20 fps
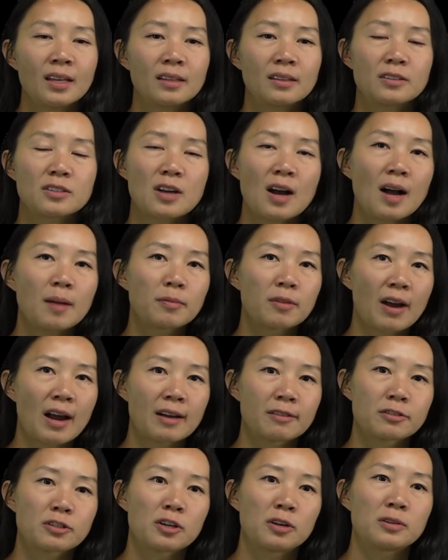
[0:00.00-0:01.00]
The top
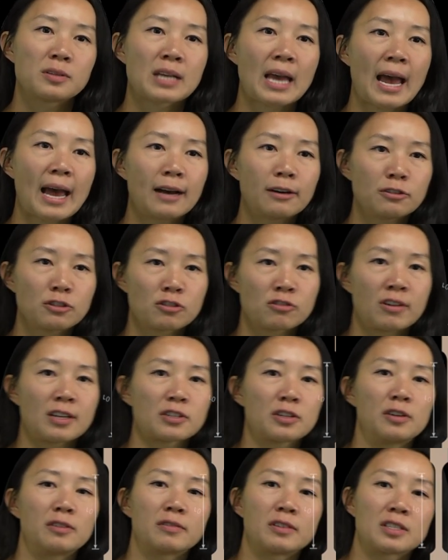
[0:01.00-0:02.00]
graph shows how
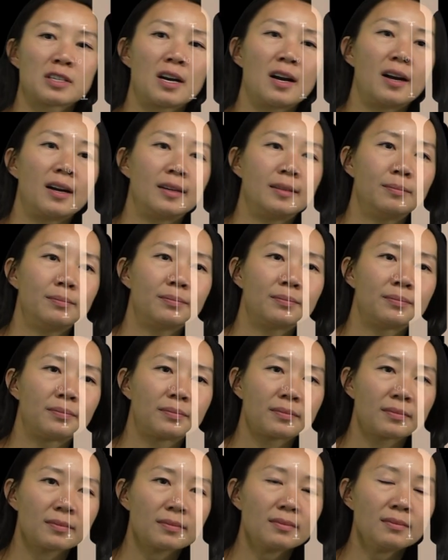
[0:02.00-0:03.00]
stress over time
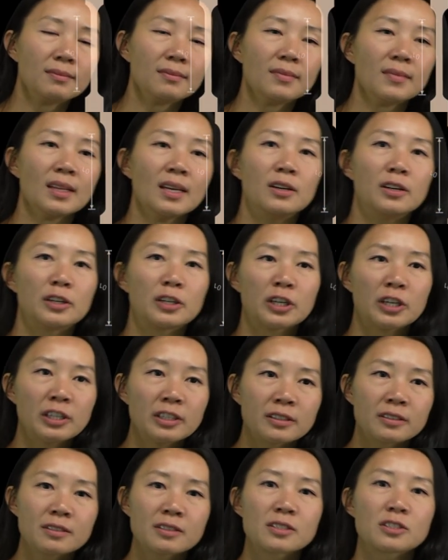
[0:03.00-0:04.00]

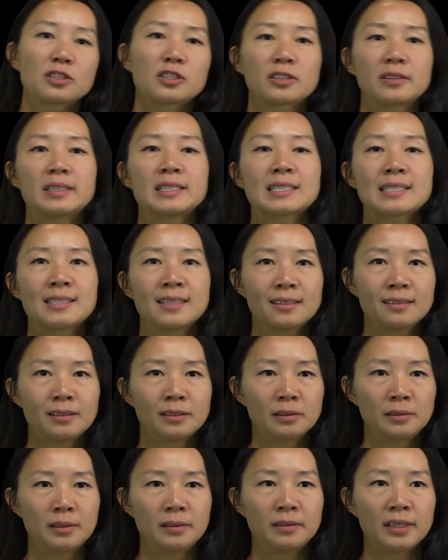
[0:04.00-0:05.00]
occurs during
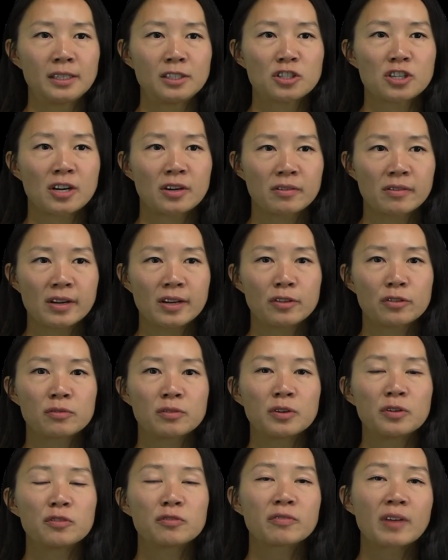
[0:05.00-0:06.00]
cyclic loading generated
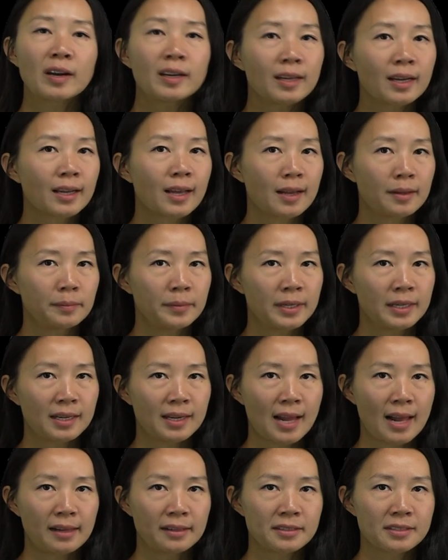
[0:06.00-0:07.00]
through finite element
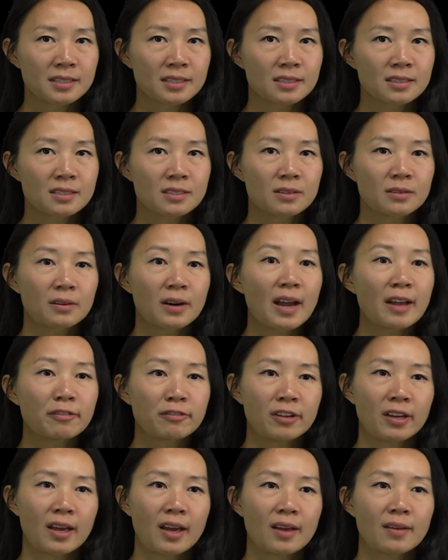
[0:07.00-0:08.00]
analysis, or
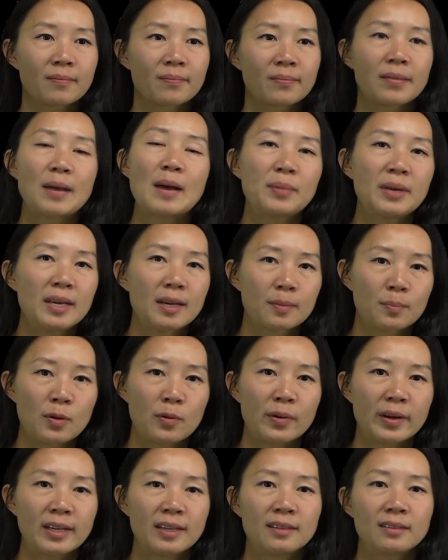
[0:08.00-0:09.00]
FEA. That peak
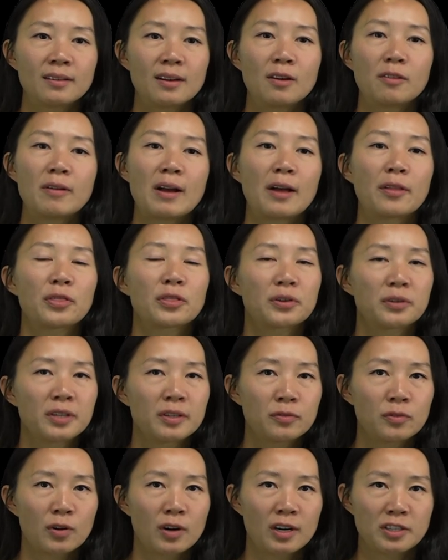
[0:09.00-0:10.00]
point, around
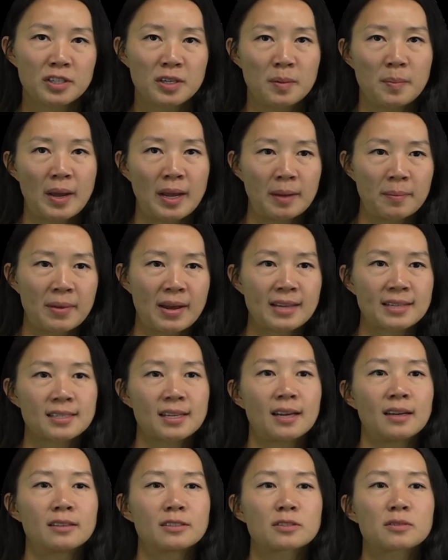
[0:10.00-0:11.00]
3,400
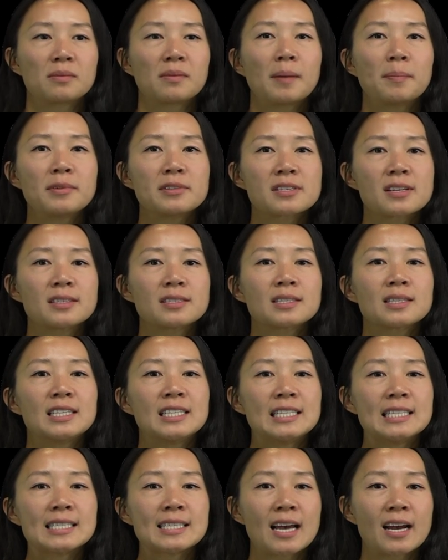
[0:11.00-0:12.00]
megapascals, represents the
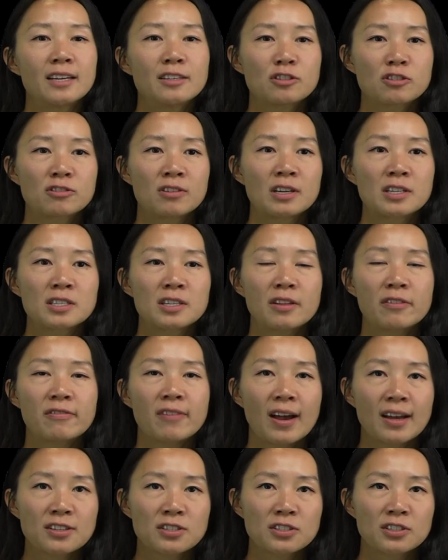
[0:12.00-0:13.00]
design stress the
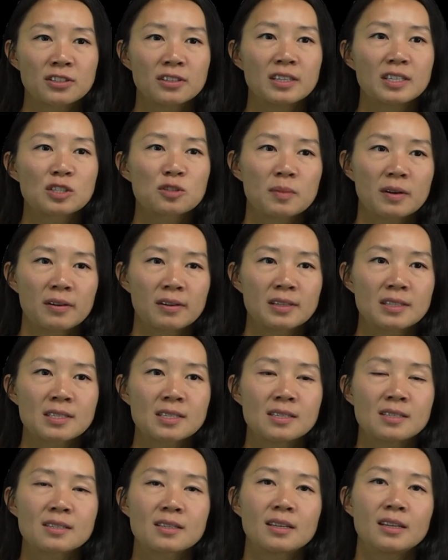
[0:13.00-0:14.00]
fastener
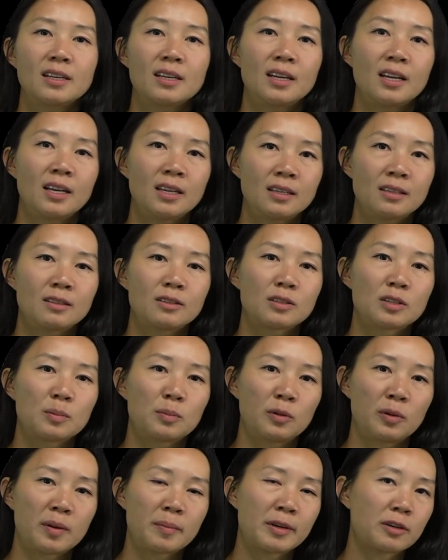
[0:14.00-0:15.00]
experiences in
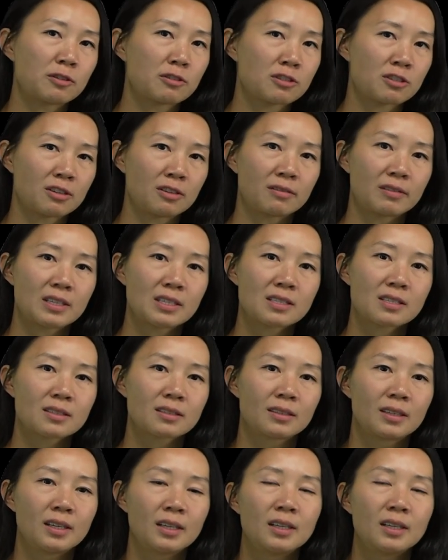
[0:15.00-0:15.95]
deployment or service.